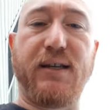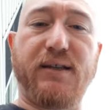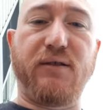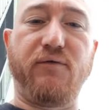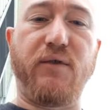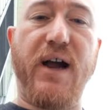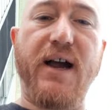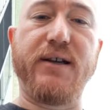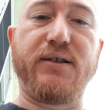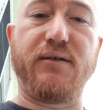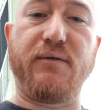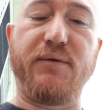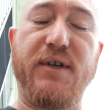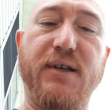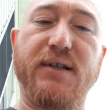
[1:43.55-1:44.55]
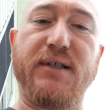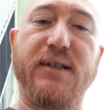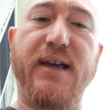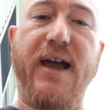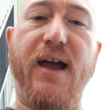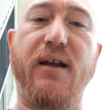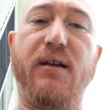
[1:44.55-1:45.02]
in the riser because of
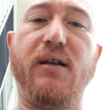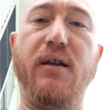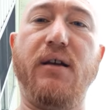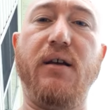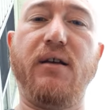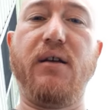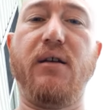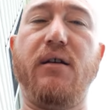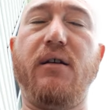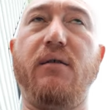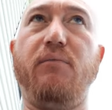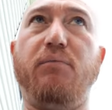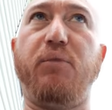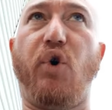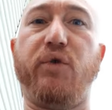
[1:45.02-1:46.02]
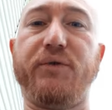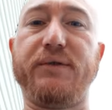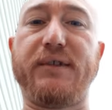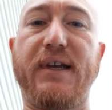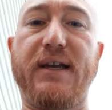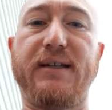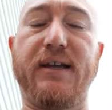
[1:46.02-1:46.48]
that bolt
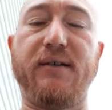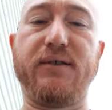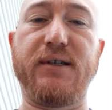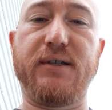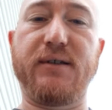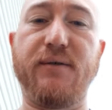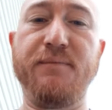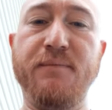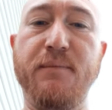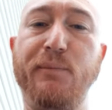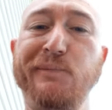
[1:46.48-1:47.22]
takedown system,